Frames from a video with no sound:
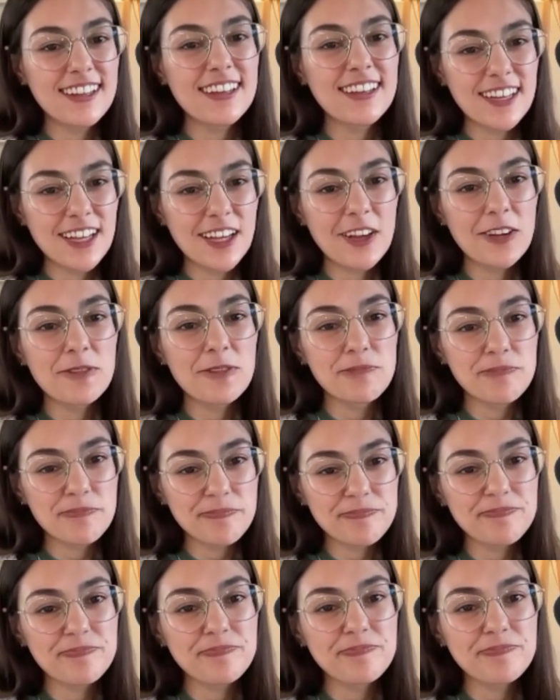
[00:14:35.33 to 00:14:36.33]
You
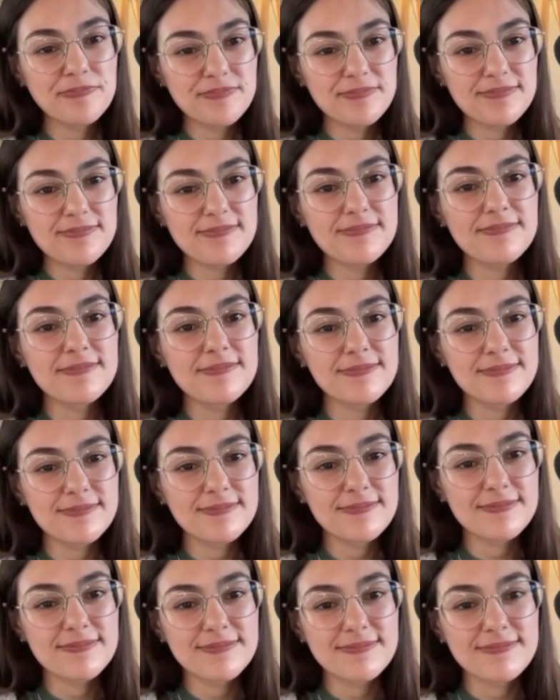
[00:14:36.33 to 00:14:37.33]
go and you patch the
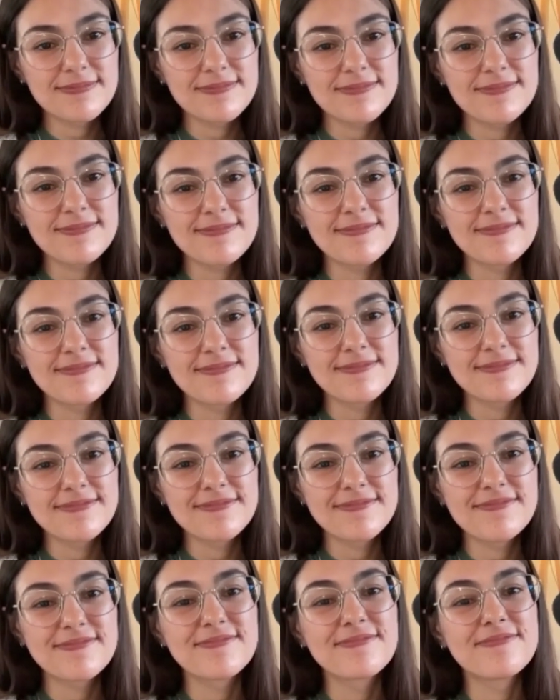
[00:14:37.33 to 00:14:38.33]
window.
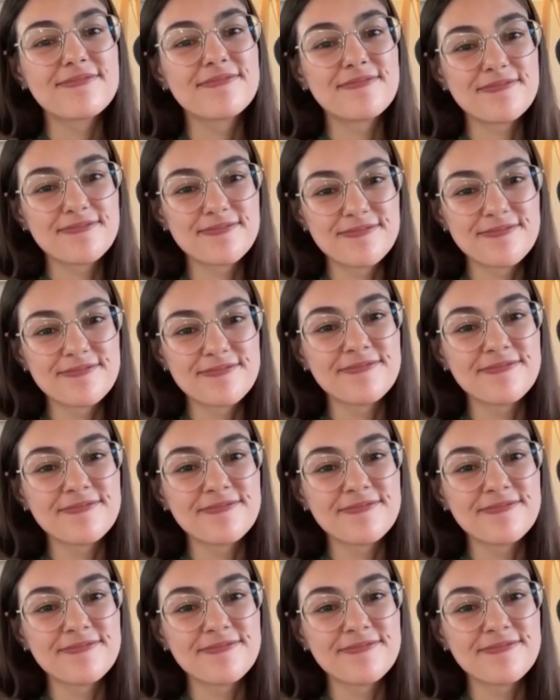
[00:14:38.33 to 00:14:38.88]
So your